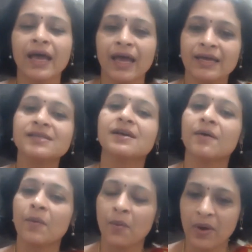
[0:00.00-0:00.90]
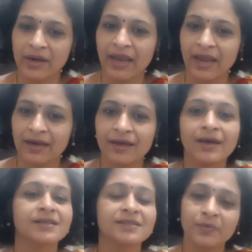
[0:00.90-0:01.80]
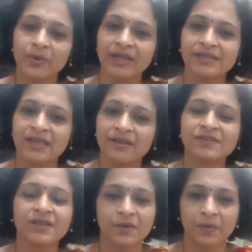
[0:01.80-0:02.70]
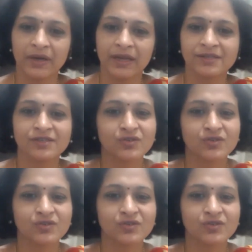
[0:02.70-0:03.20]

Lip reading: at one end, surprise gifts at one end.